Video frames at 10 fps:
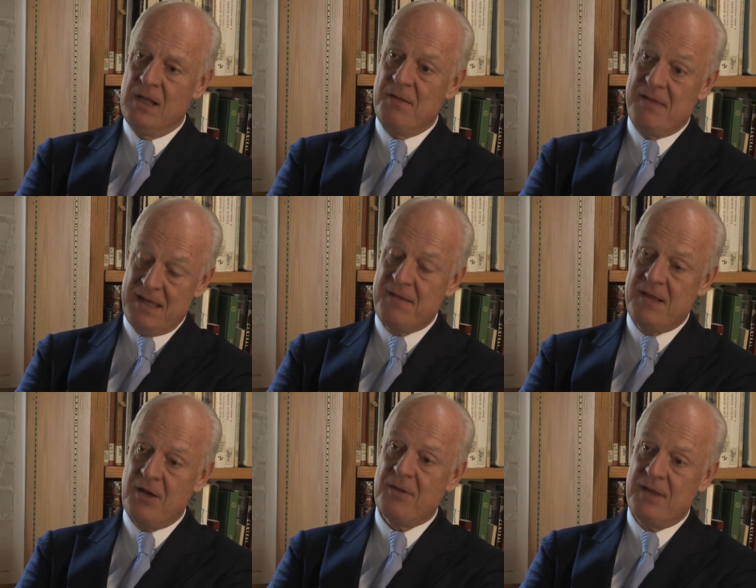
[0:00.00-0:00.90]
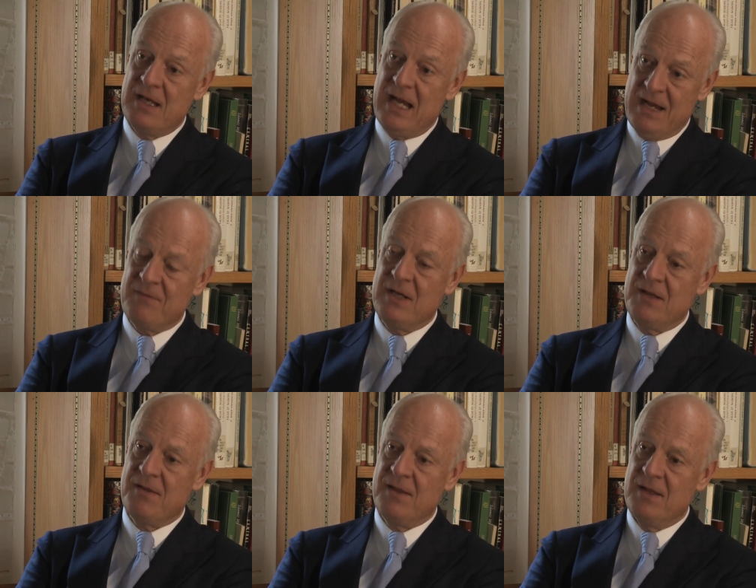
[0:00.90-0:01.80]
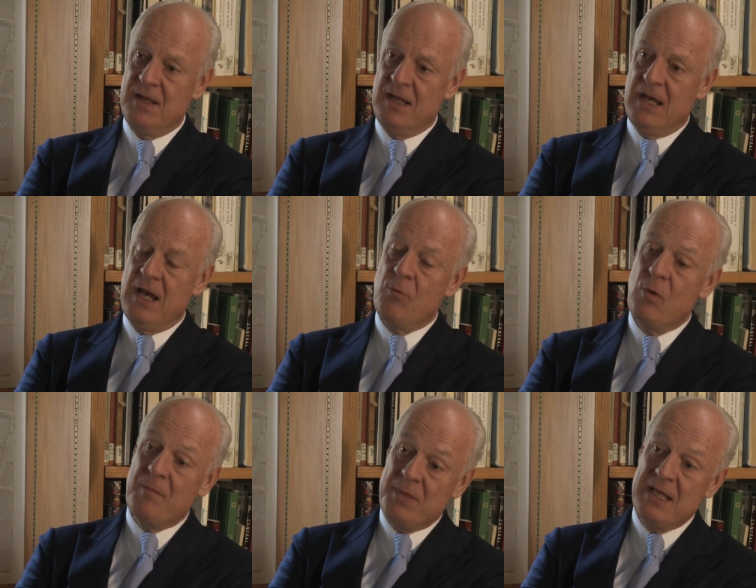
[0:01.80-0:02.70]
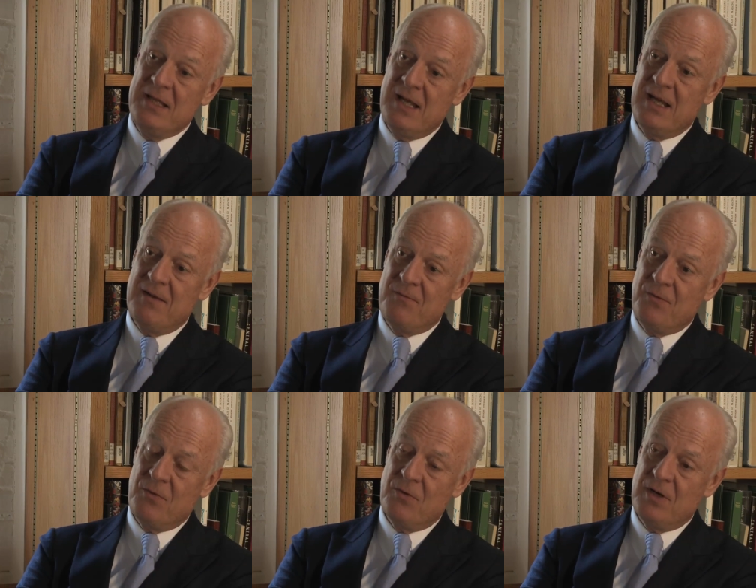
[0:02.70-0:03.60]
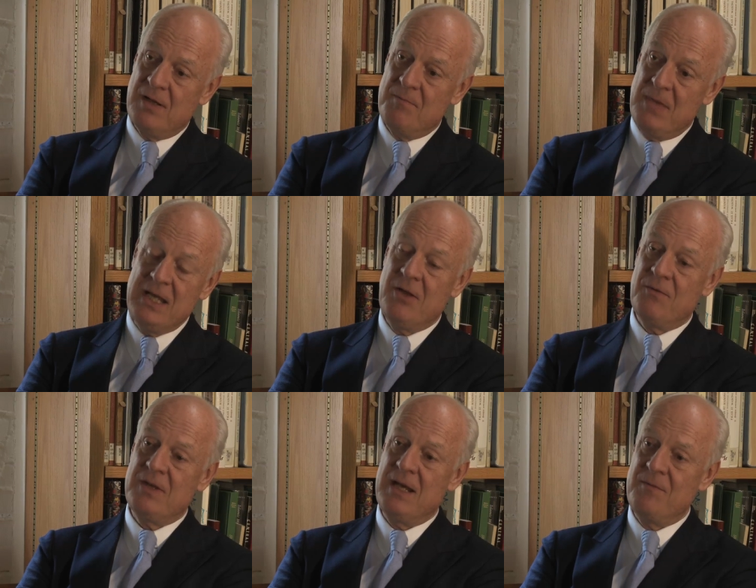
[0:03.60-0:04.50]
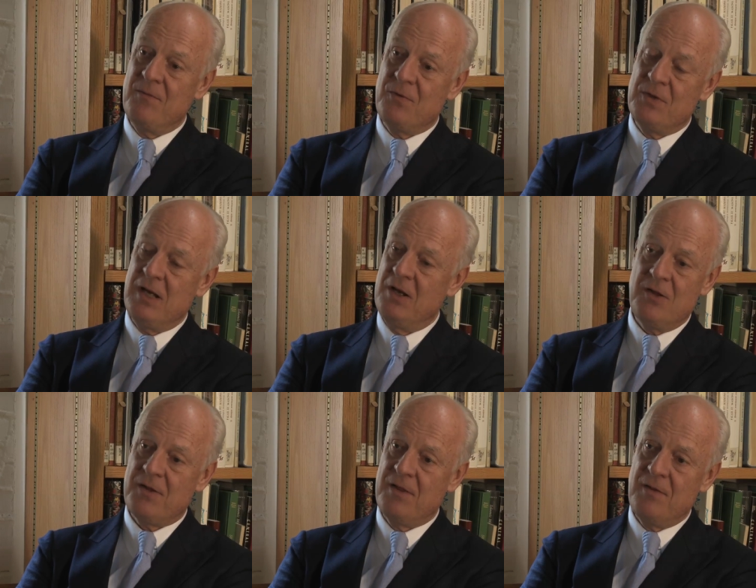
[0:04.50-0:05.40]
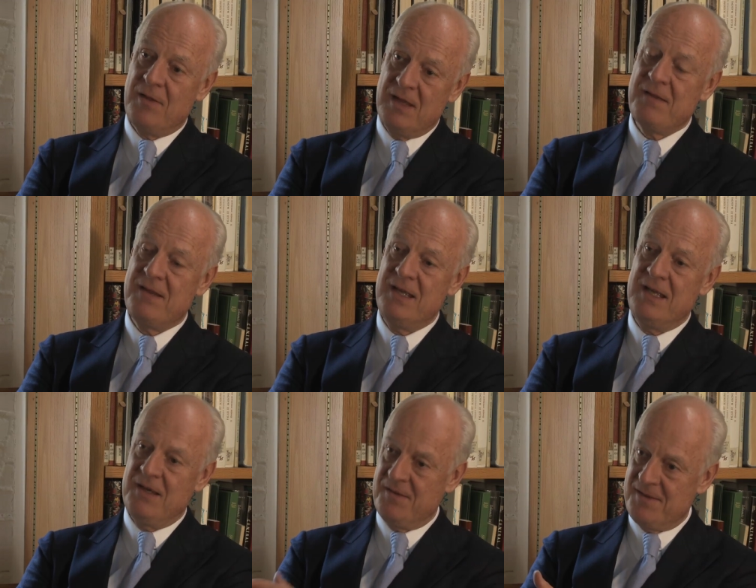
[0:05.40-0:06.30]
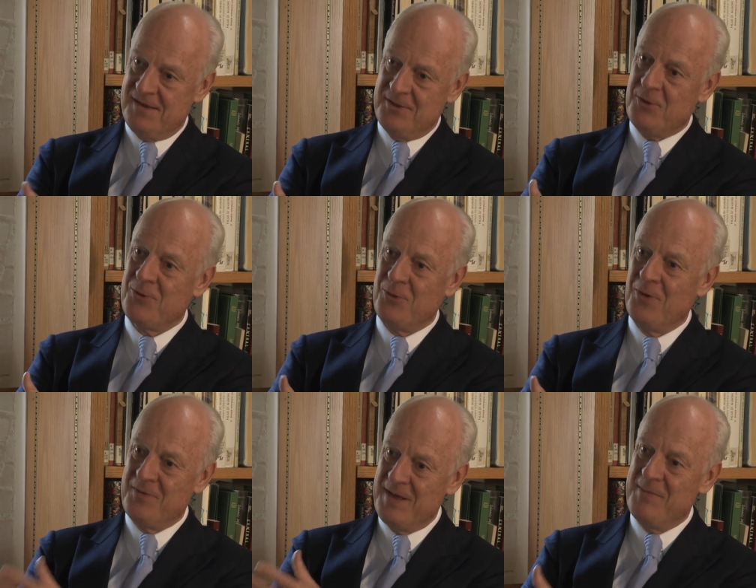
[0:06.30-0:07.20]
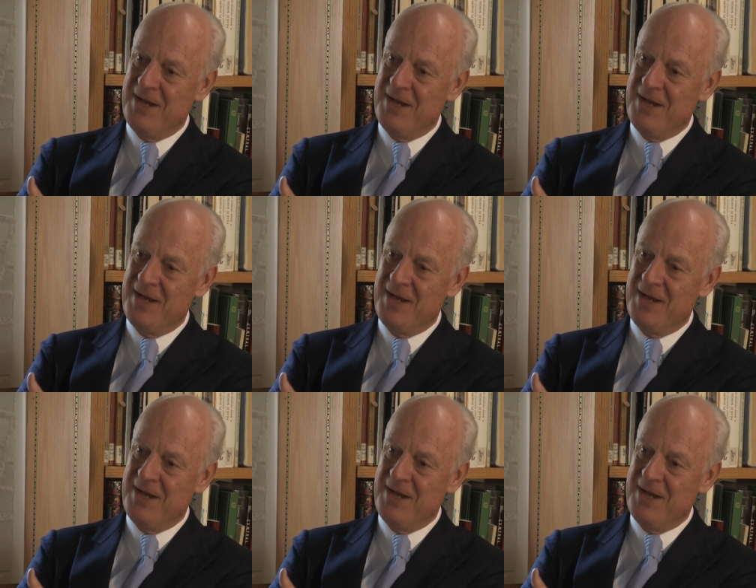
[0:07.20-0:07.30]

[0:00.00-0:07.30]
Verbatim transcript: 6,000 Afghans who have been there for uh, many of them for the last 60 years, not all of them,